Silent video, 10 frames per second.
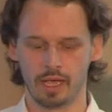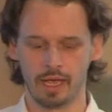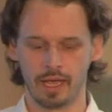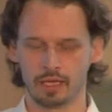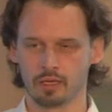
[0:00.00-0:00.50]

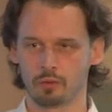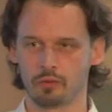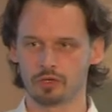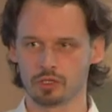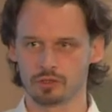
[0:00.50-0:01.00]
and
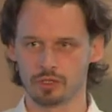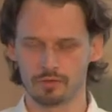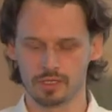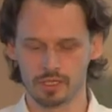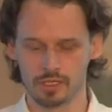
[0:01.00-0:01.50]
professional
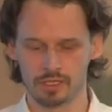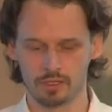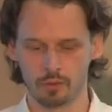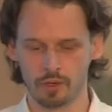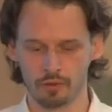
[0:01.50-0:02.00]
services
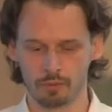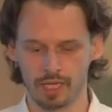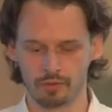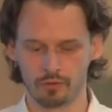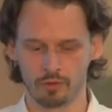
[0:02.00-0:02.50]
around the
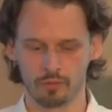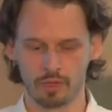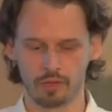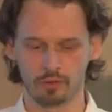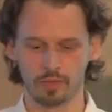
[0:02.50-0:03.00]
platform
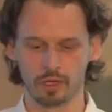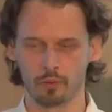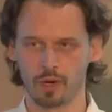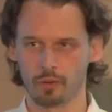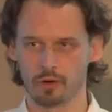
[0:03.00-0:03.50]
and the
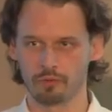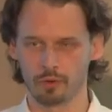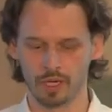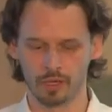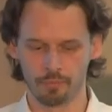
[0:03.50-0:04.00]
middleware we're
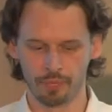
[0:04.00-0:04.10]
offering.